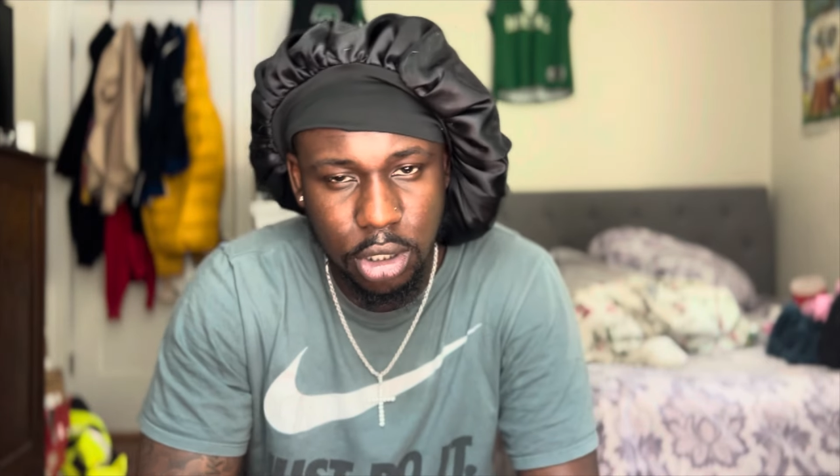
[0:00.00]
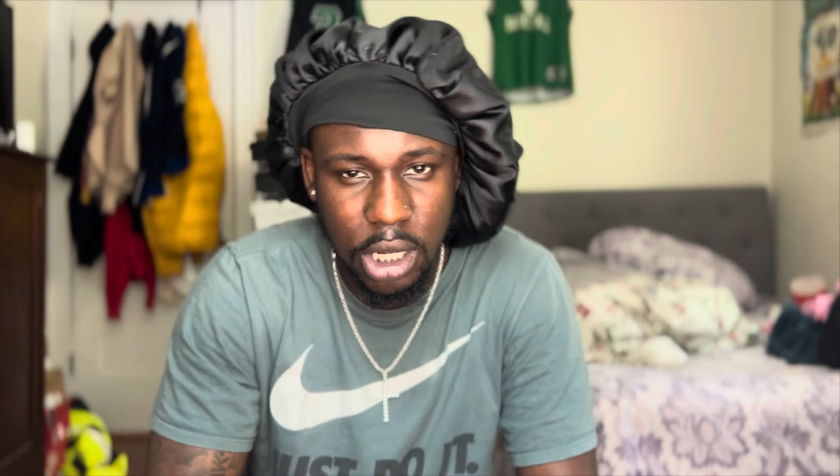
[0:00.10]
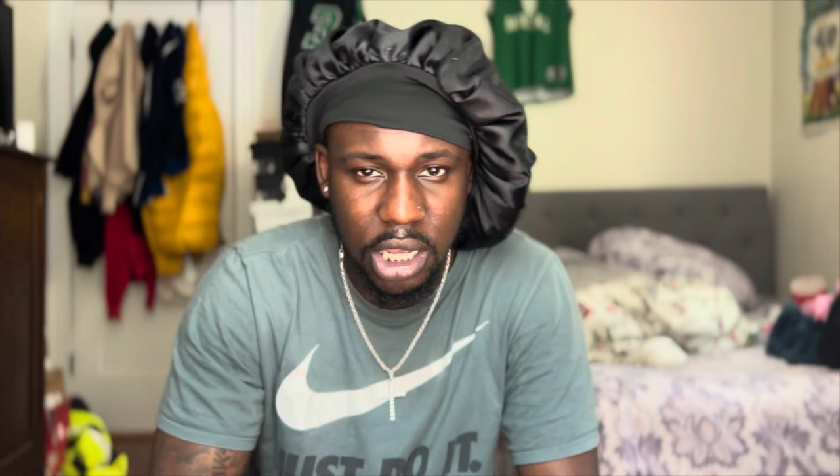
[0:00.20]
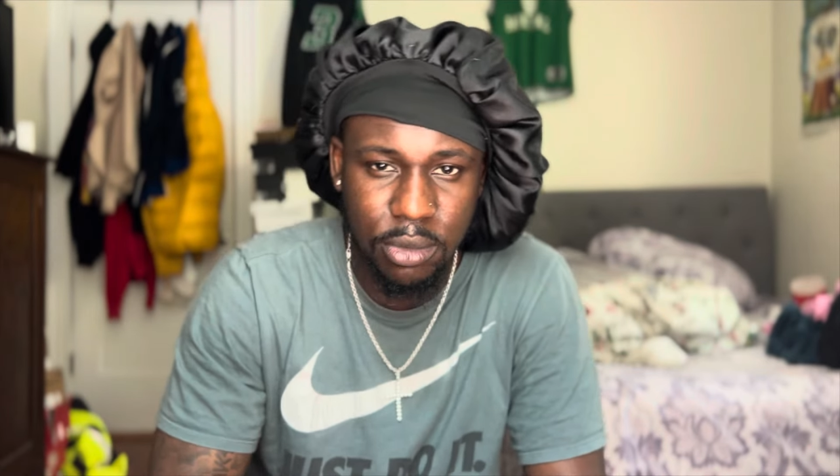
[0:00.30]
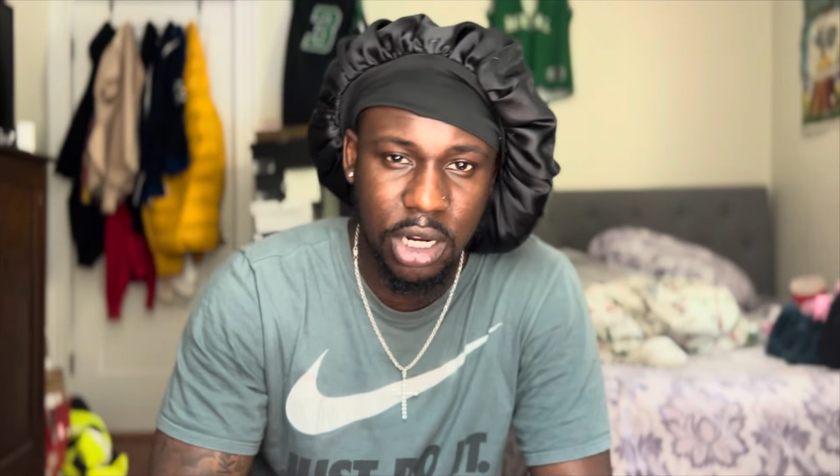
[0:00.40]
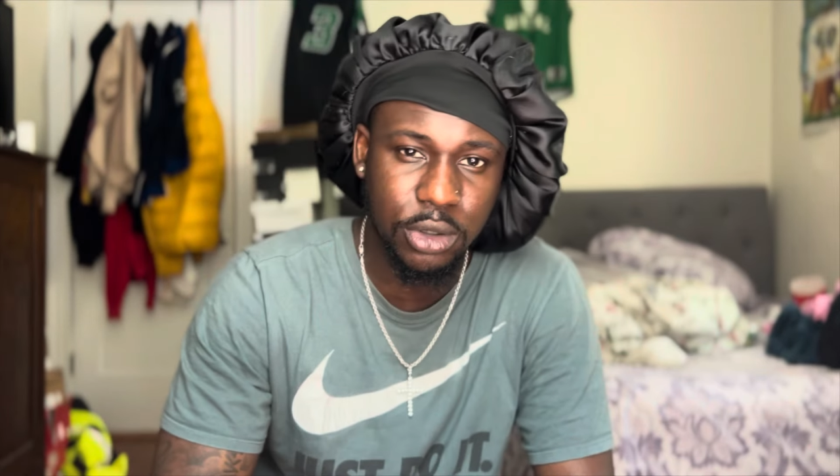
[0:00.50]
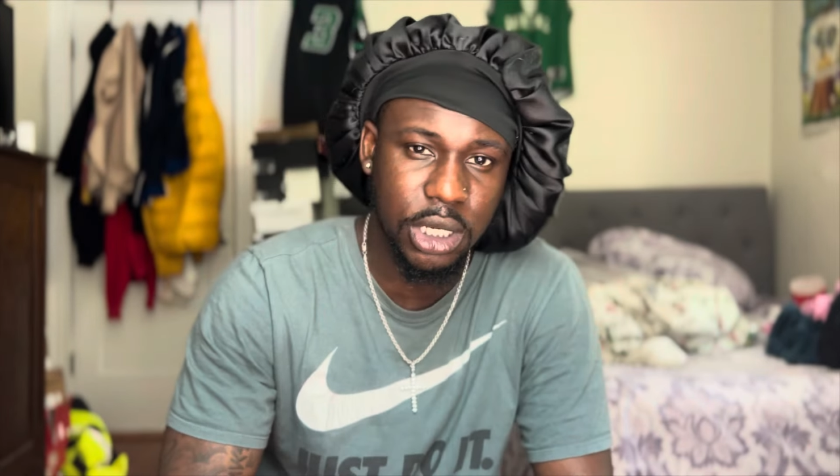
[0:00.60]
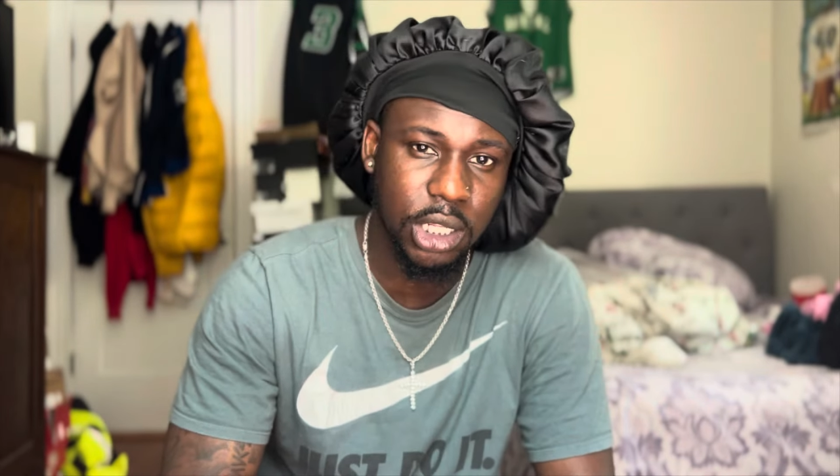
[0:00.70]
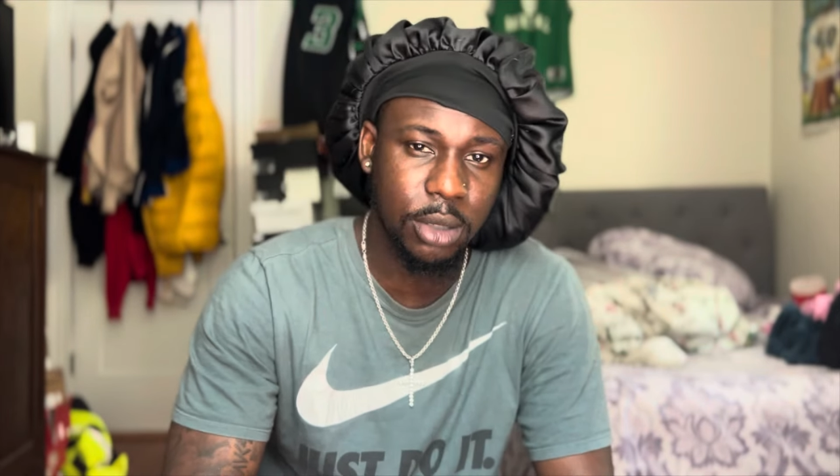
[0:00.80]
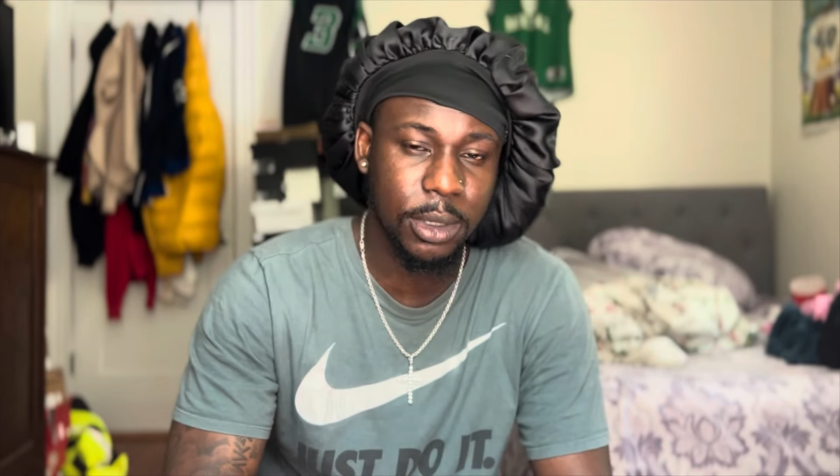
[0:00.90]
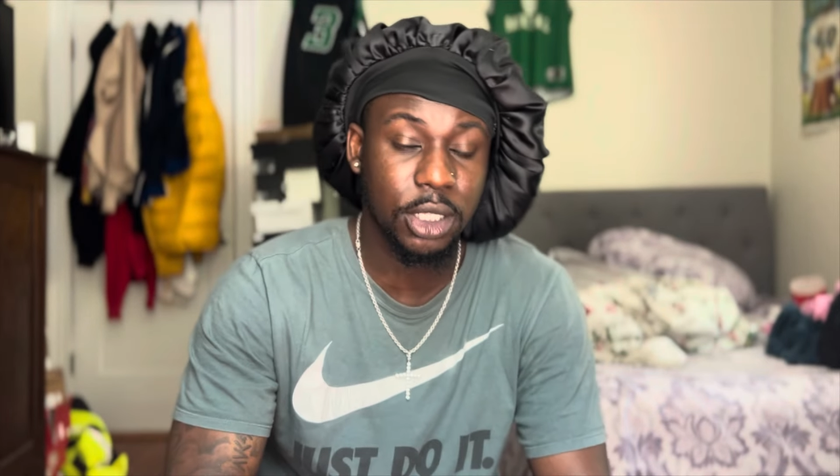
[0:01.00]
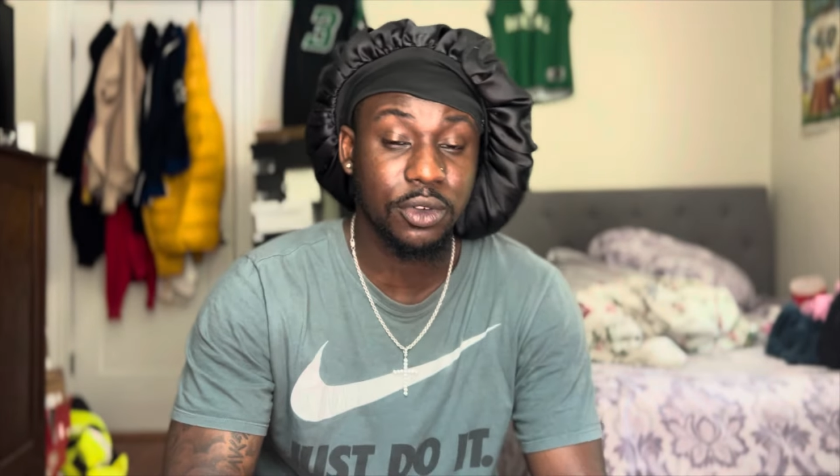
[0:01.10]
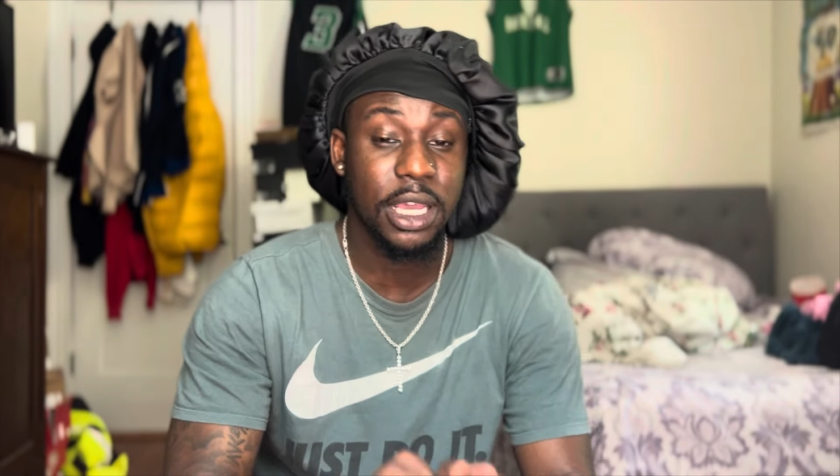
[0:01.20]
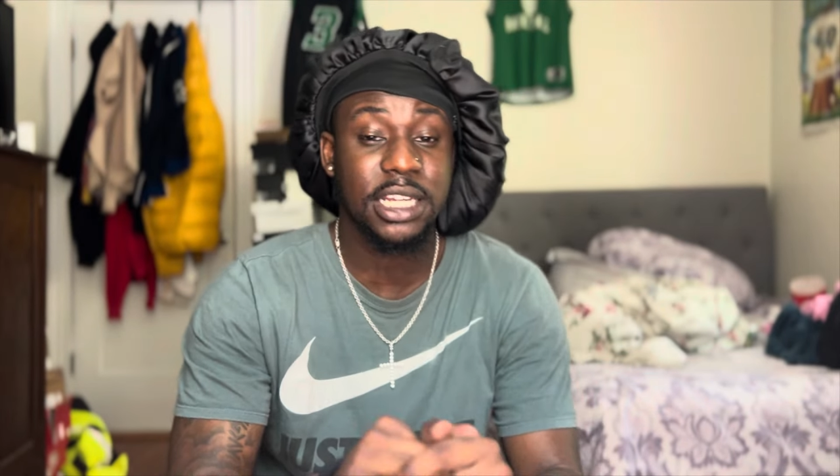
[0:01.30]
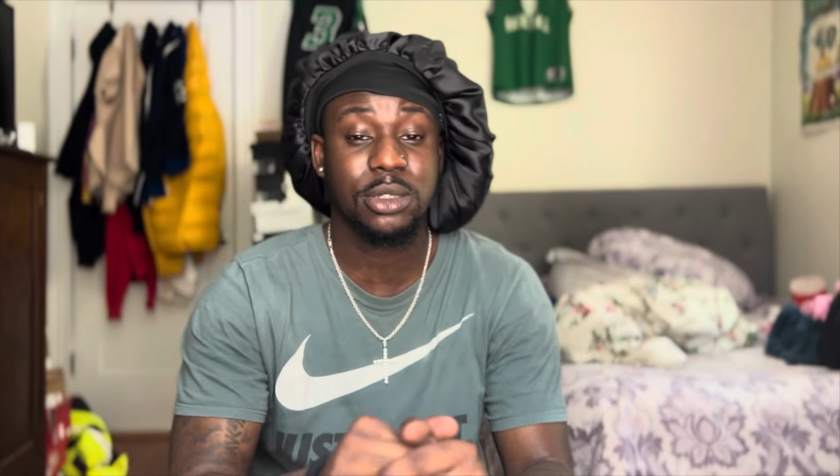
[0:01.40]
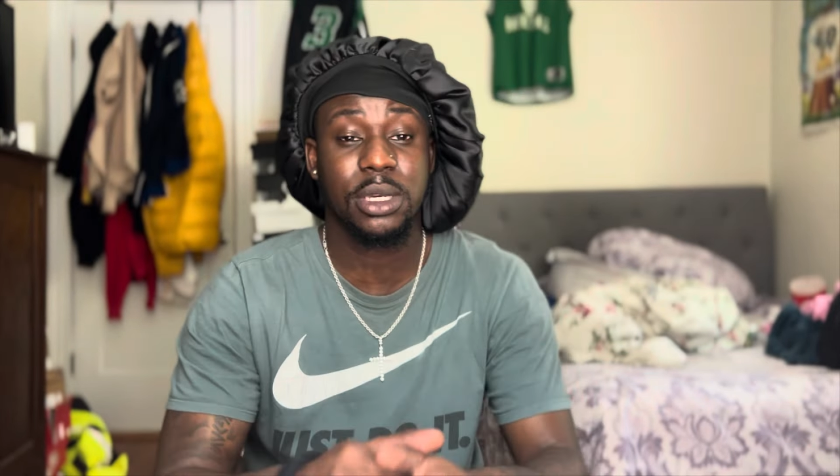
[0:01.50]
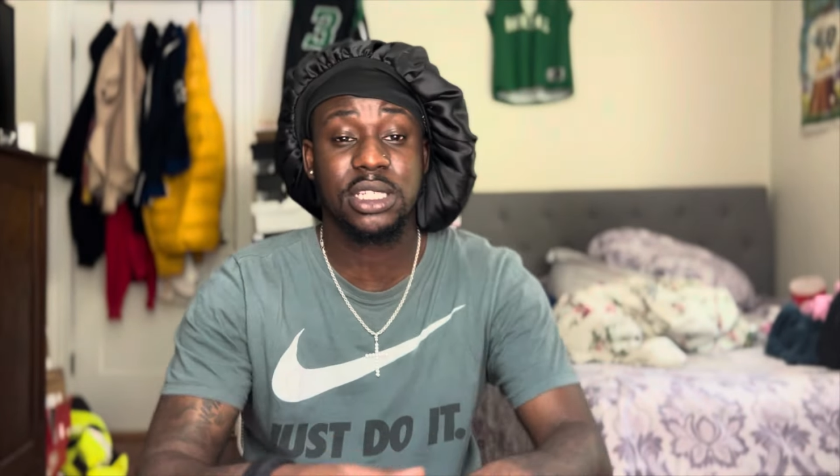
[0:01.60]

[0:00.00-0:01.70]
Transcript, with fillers: Y'all coming out what y'all think about the reaction, man.